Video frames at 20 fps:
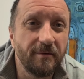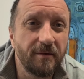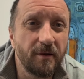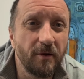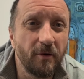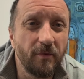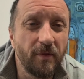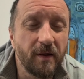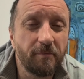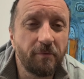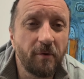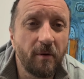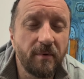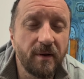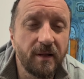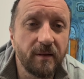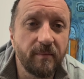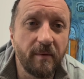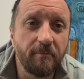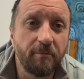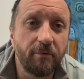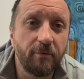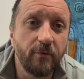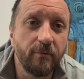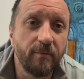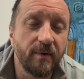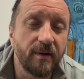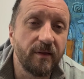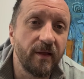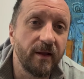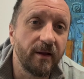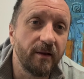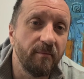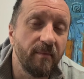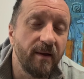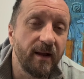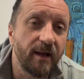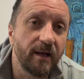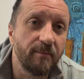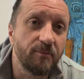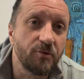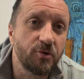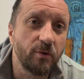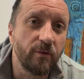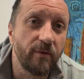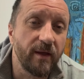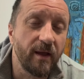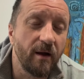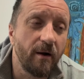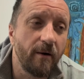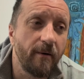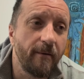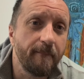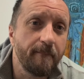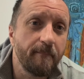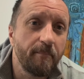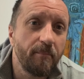So there's probably some improvements they can make, and I'm sure they are.